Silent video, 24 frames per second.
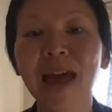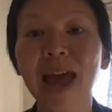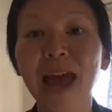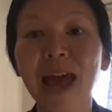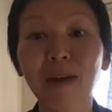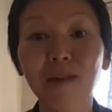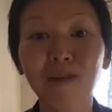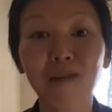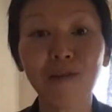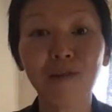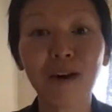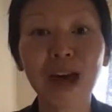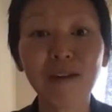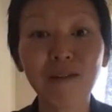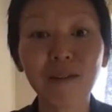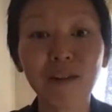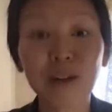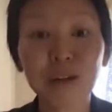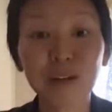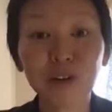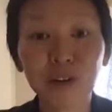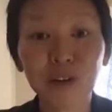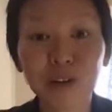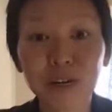At
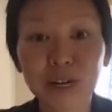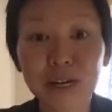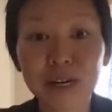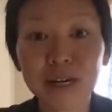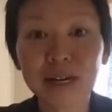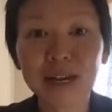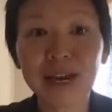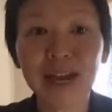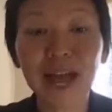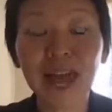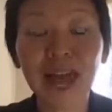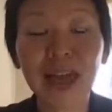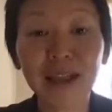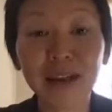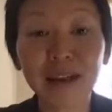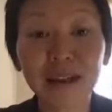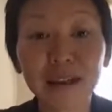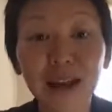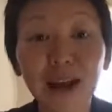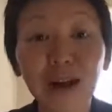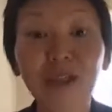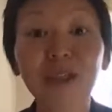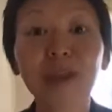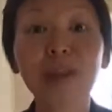500,
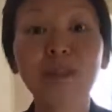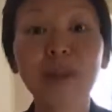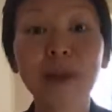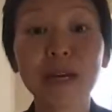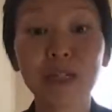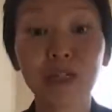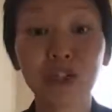another big